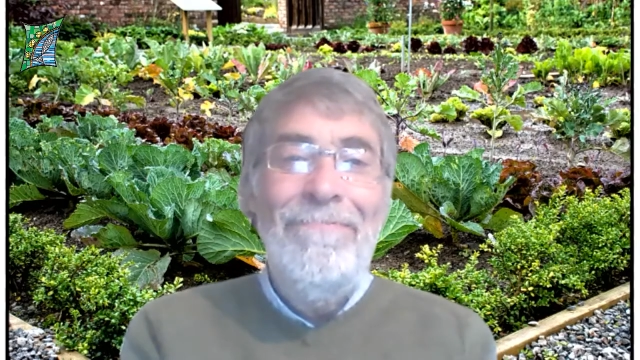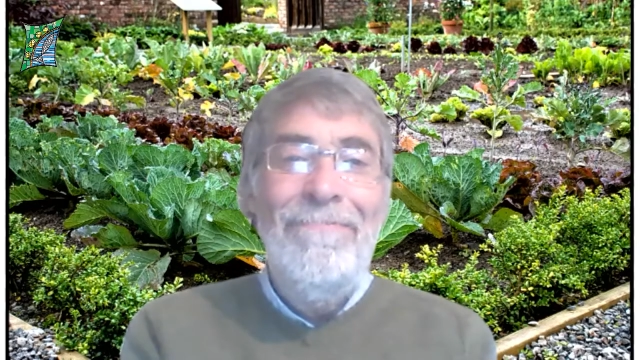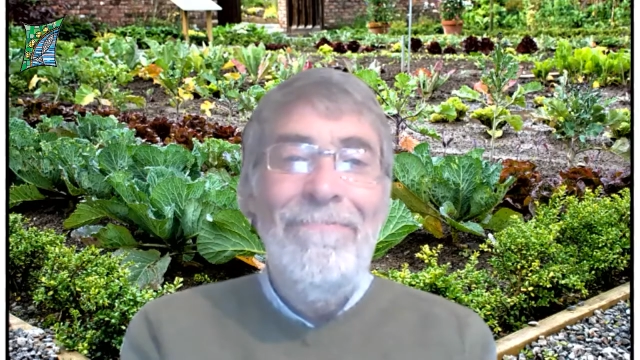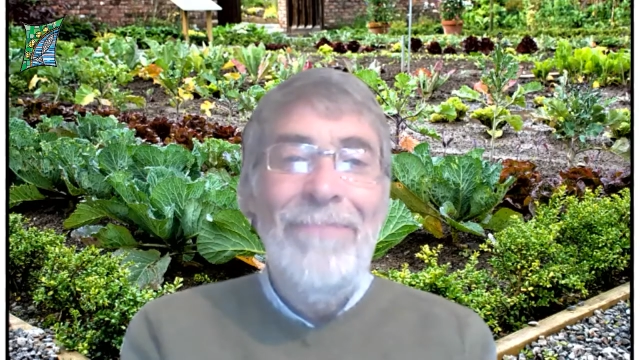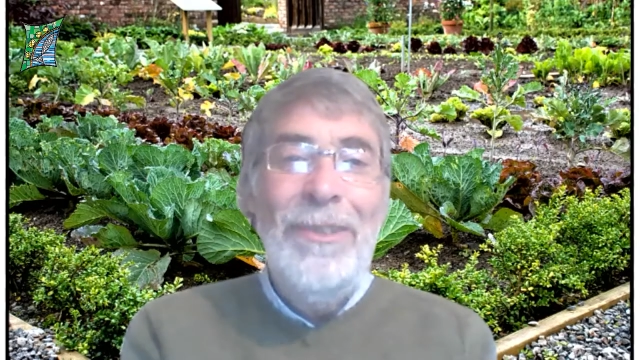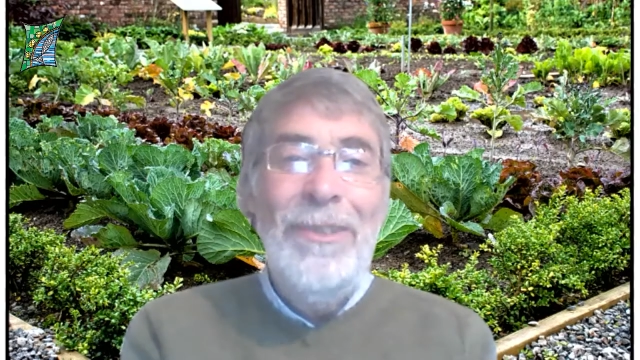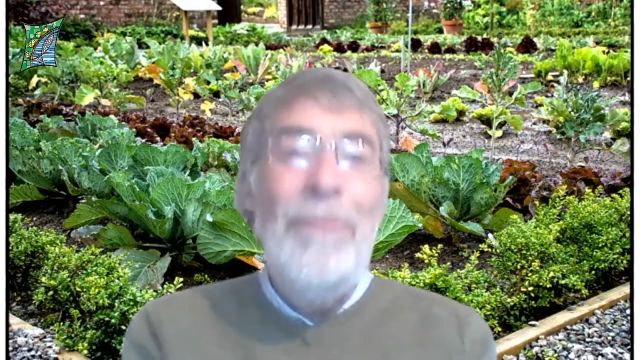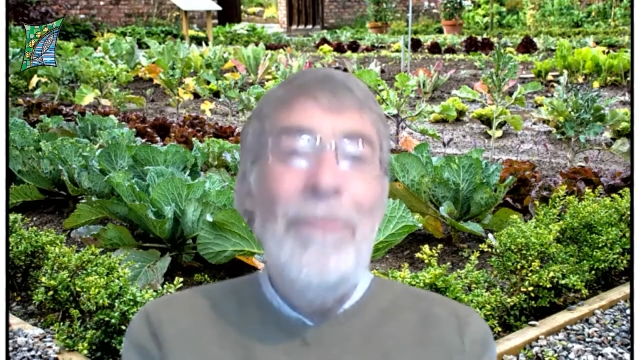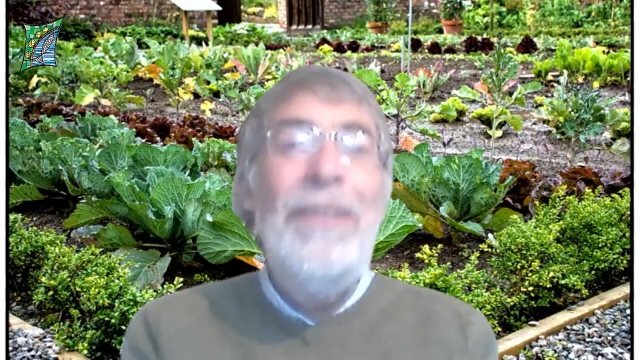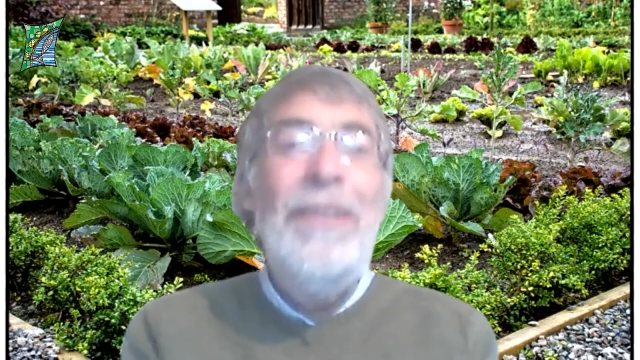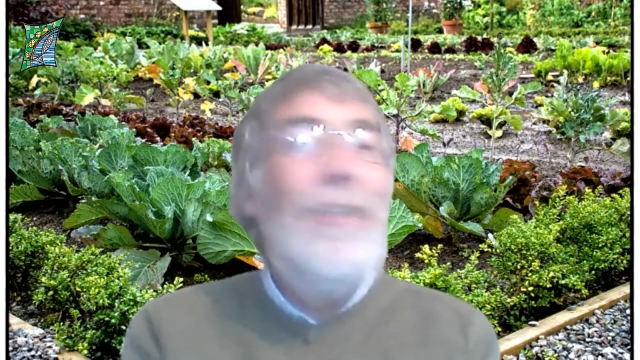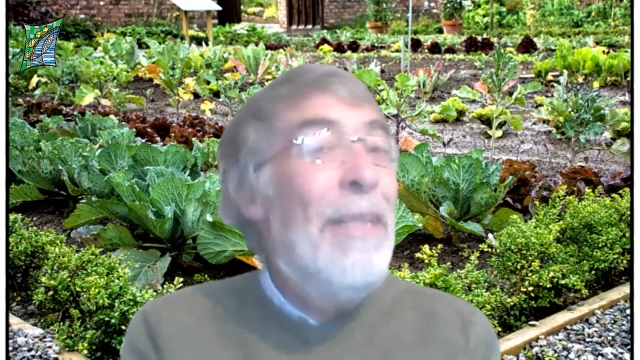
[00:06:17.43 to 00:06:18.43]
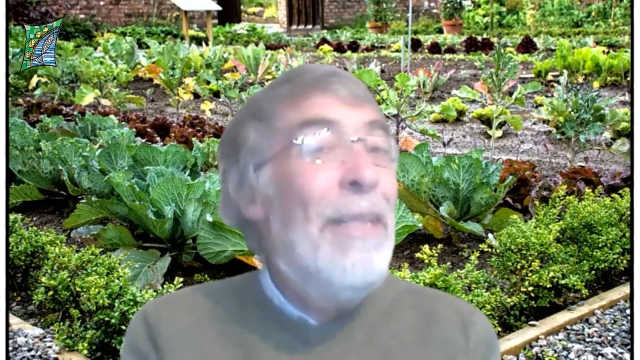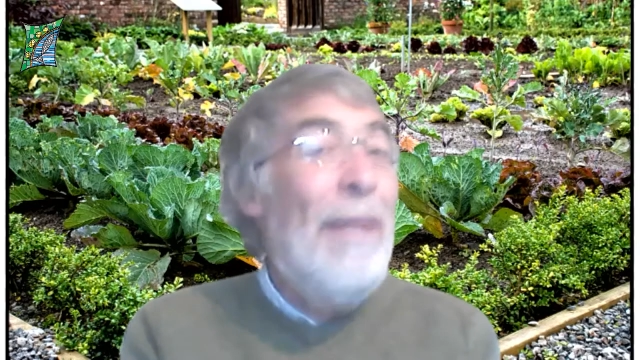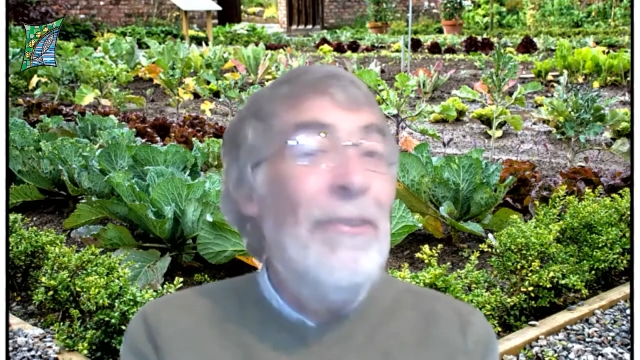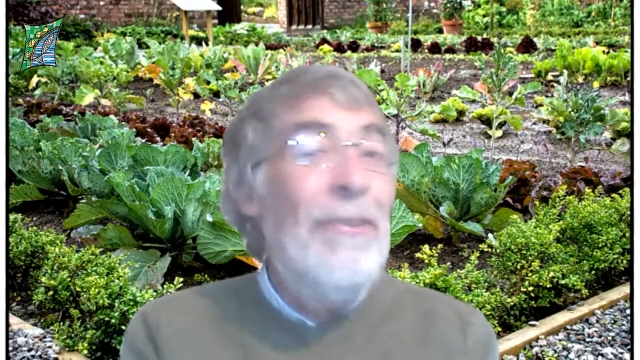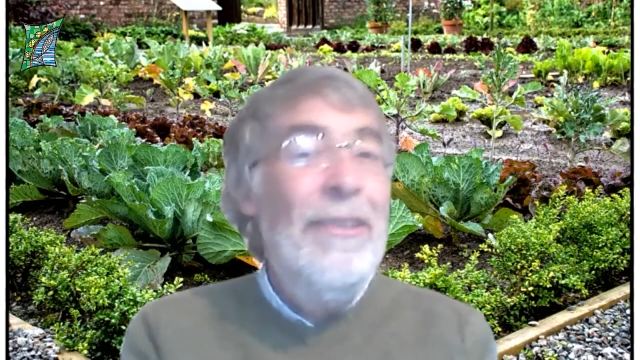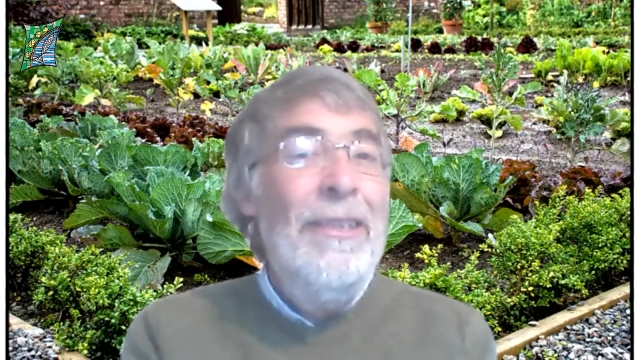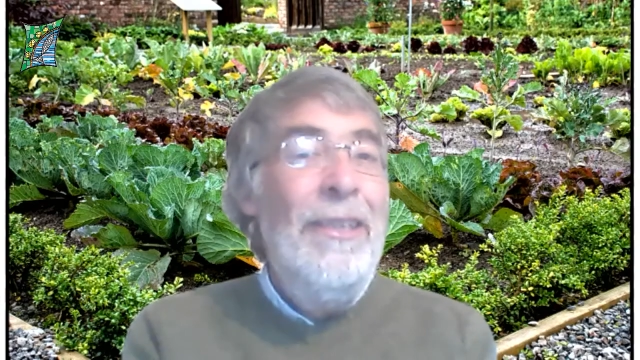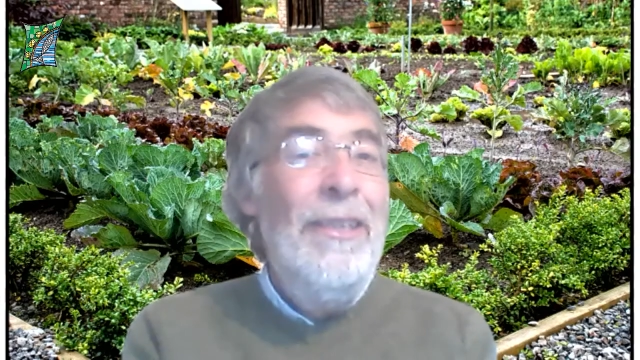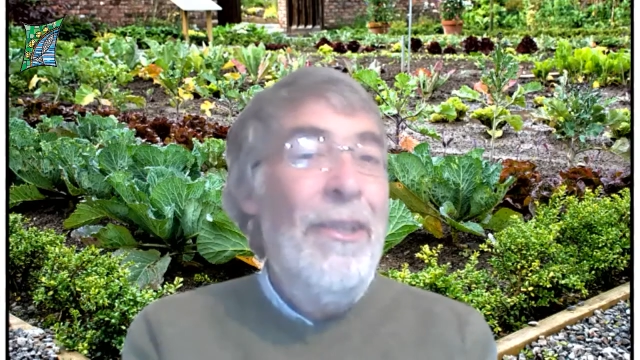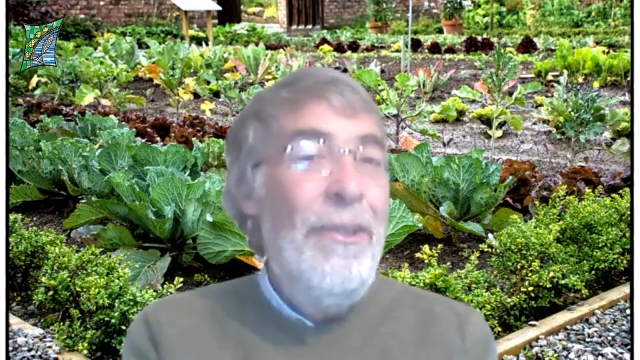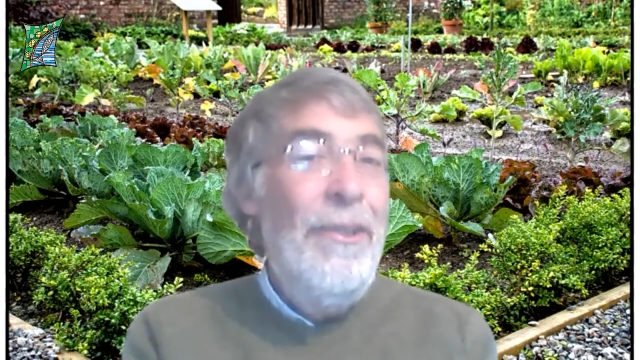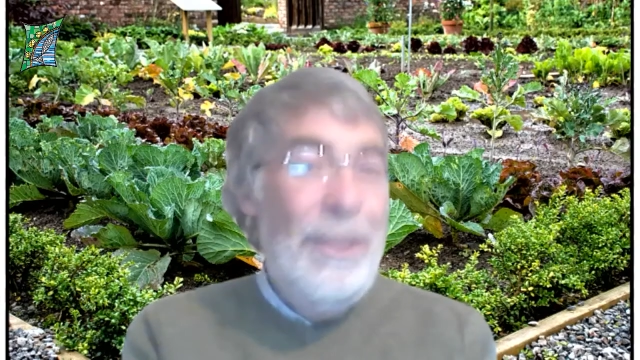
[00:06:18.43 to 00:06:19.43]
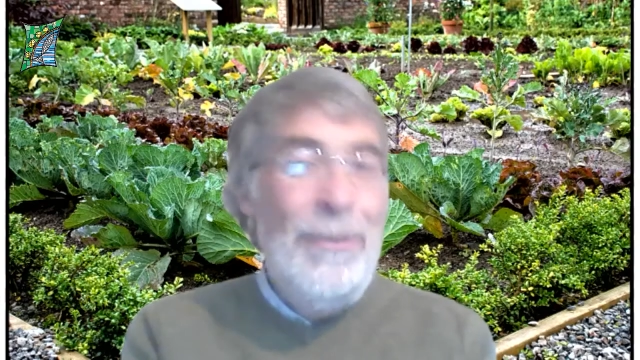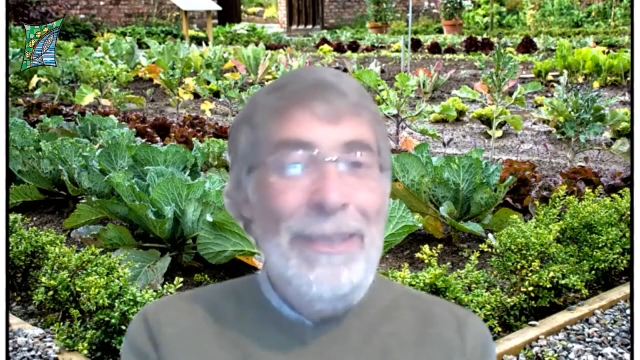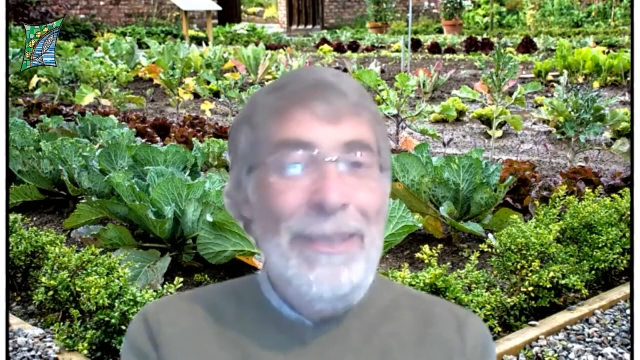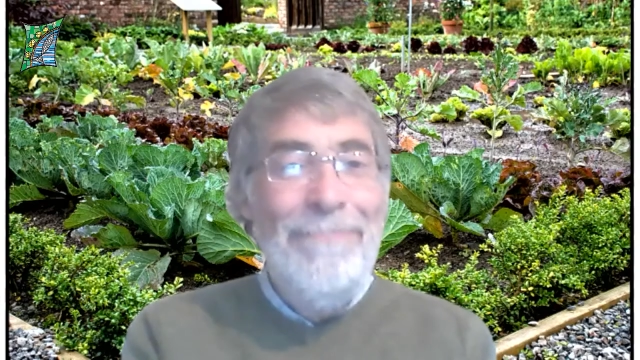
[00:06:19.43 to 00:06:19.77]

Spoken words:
Something to think about this week.